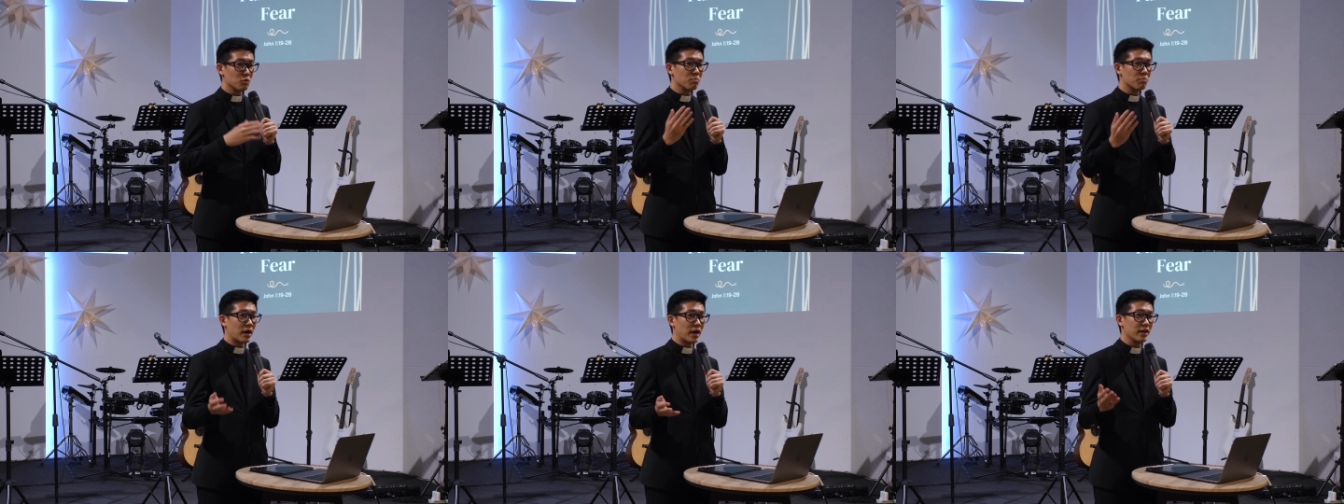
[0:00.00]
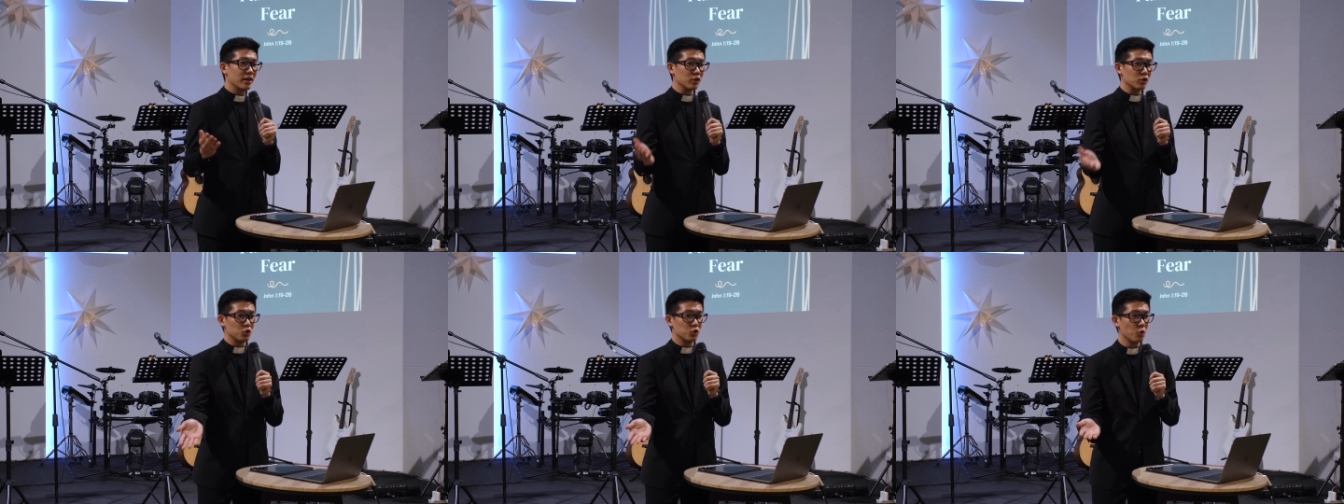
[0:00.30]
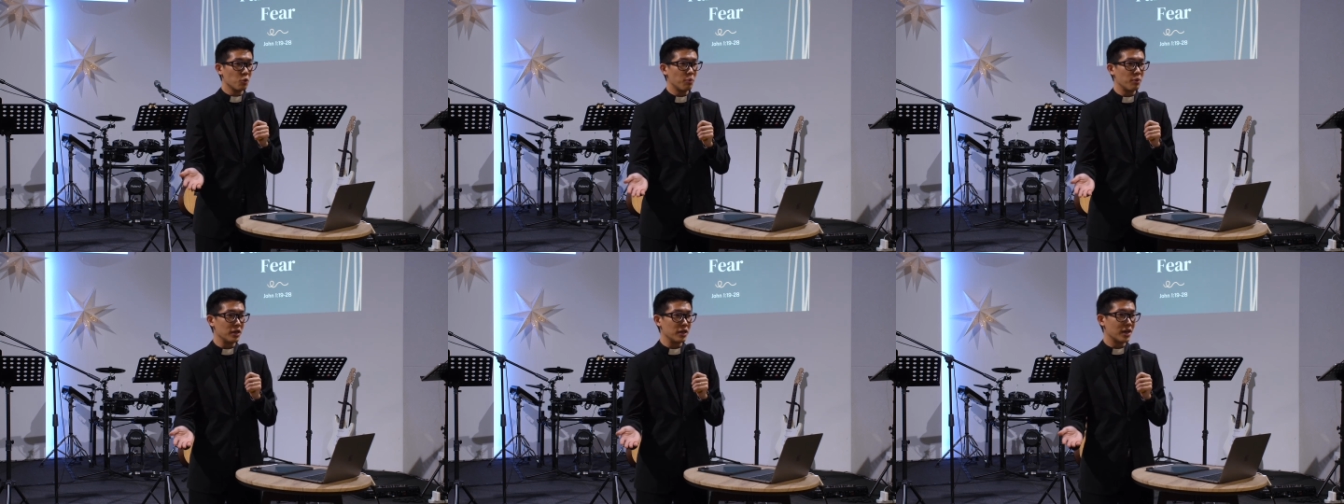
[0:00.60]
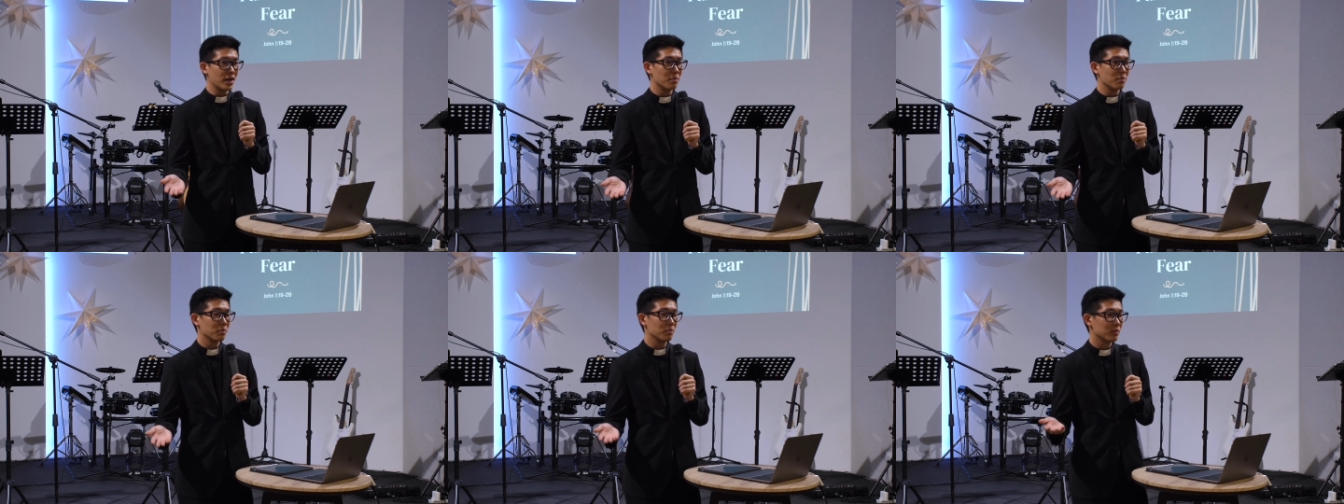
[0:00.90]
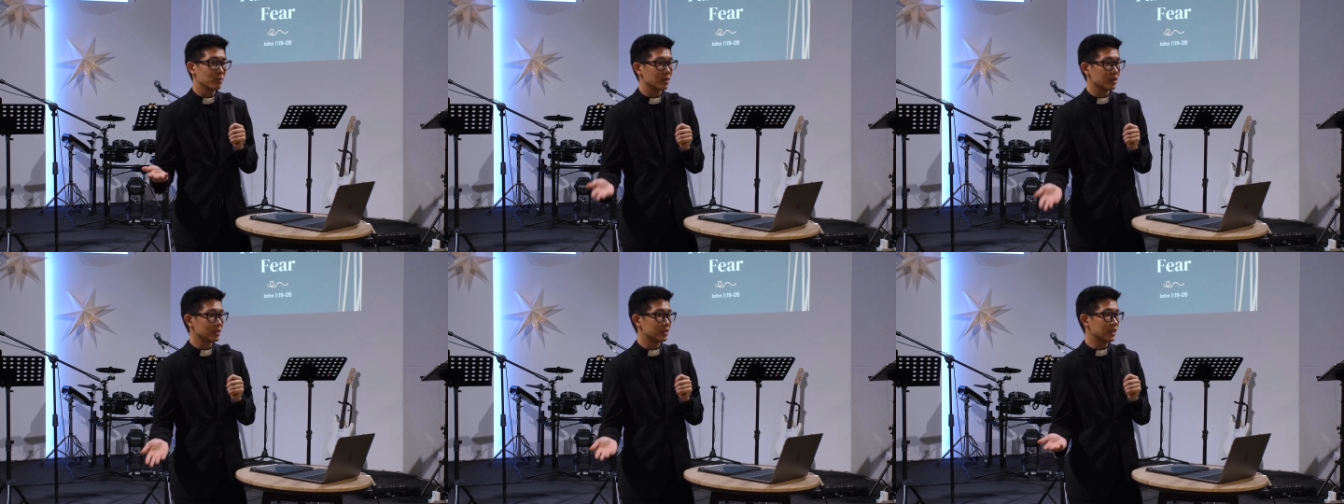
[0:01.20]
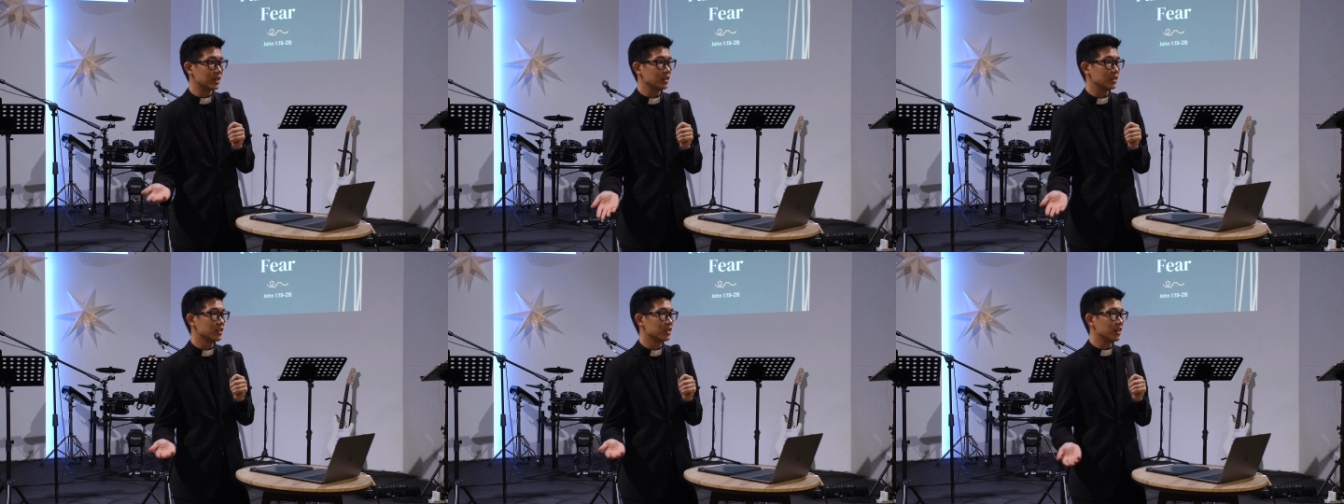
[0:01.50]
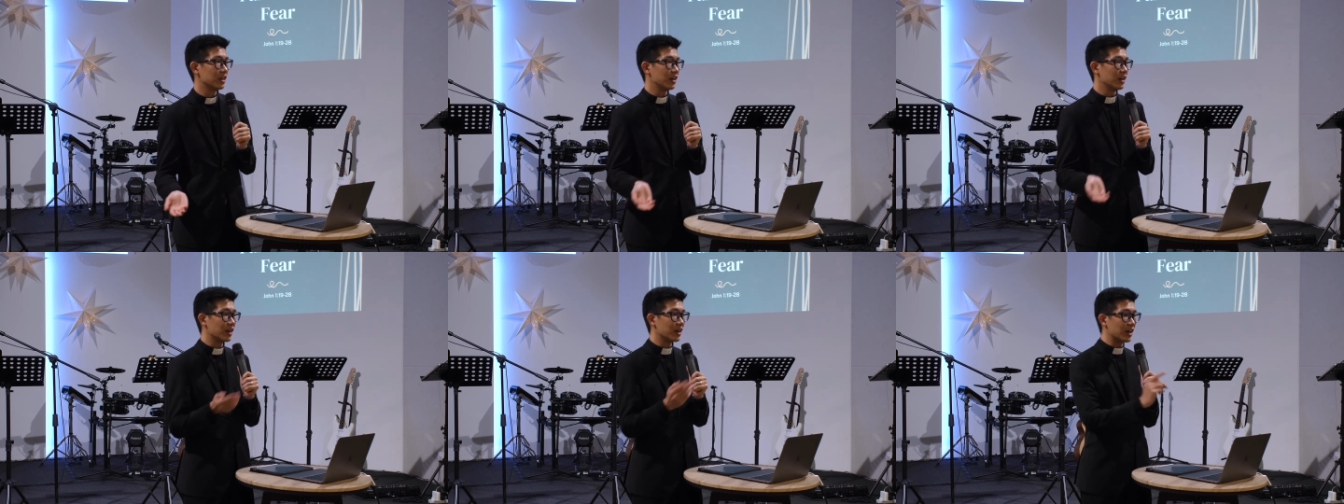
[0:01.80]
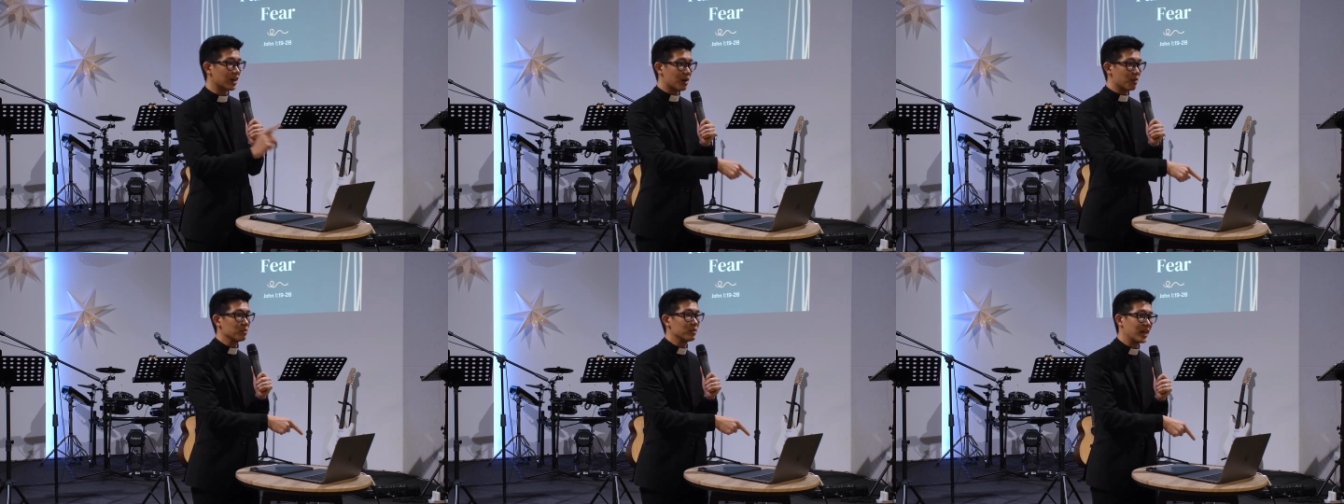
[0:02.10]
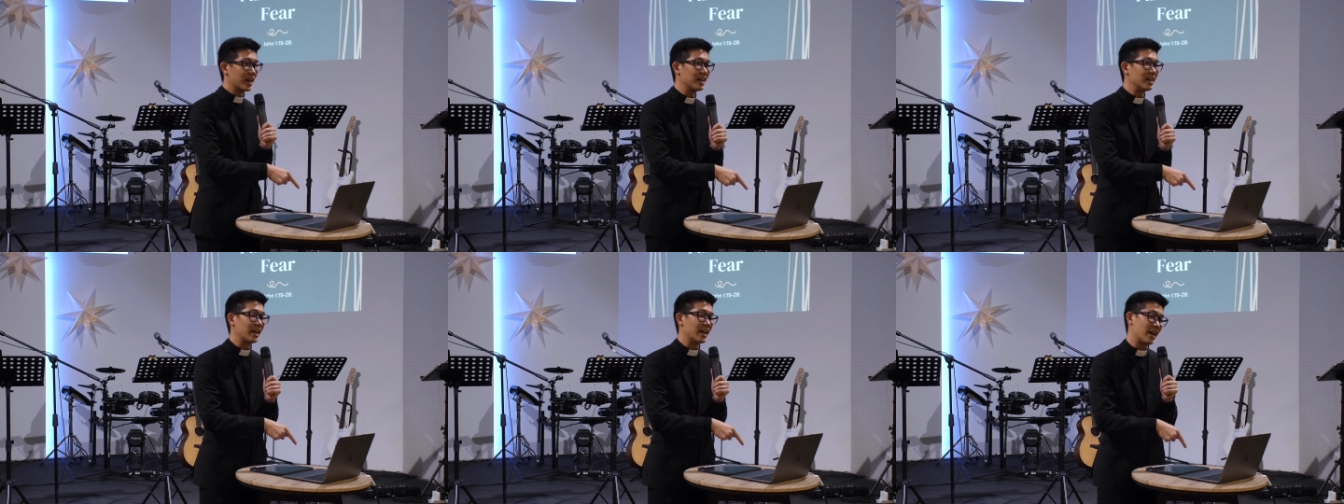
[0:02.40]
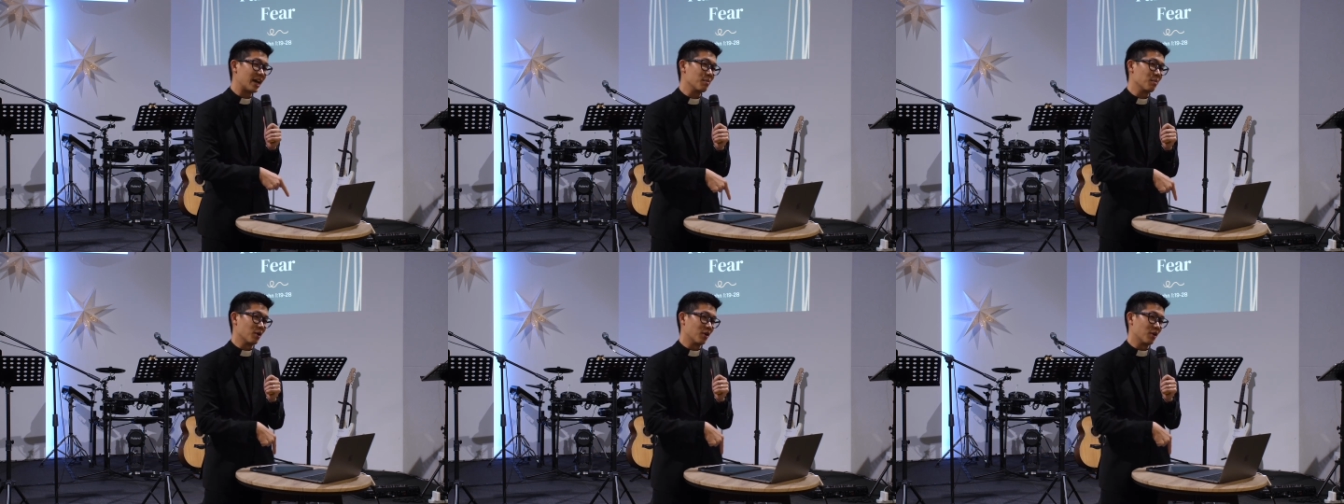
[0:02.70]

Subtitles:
buy a 2 p.m. session and then come 10 a.m.,